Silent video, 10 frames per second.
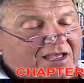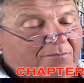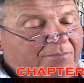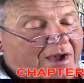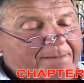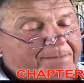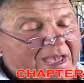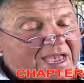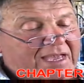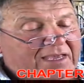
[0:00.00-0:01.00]
by
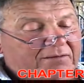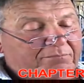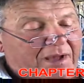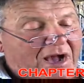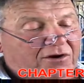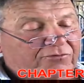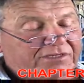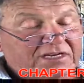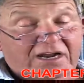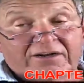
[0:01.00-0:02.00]
bank and bough
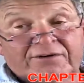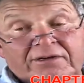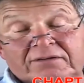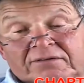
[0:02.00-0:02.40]
retiring,